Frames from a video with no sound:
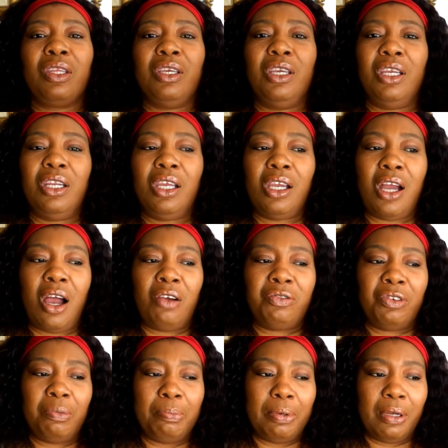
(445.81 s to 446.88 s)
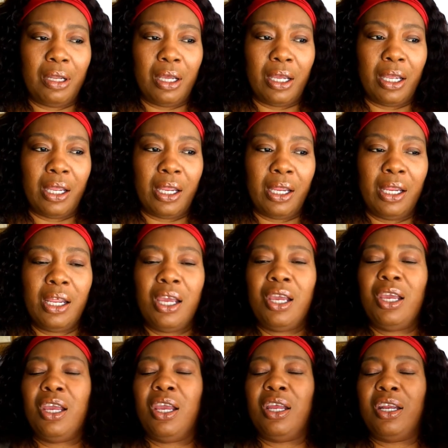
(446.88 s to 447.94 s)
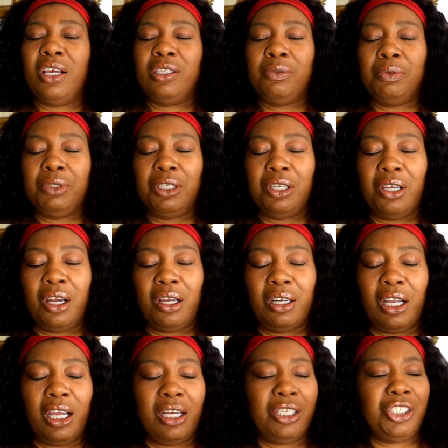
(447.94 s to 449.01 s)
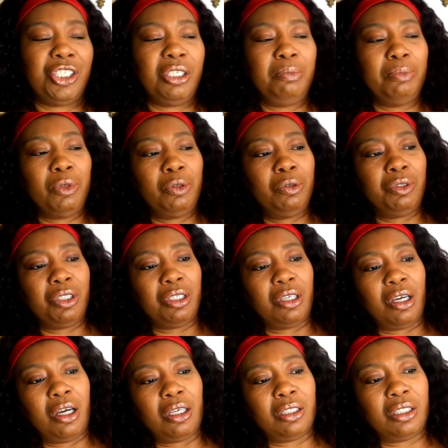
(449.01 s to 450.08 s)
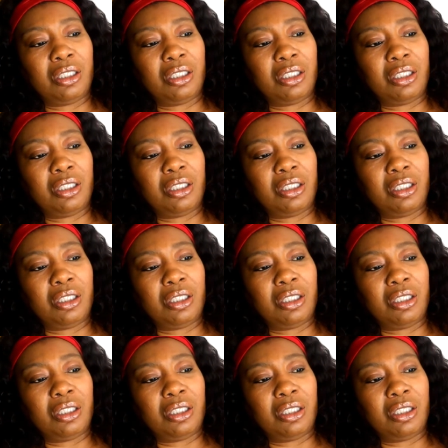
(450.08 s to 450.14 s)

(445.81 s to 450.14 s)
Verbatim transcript: getting off the plane and that's what the young lady she moved to the other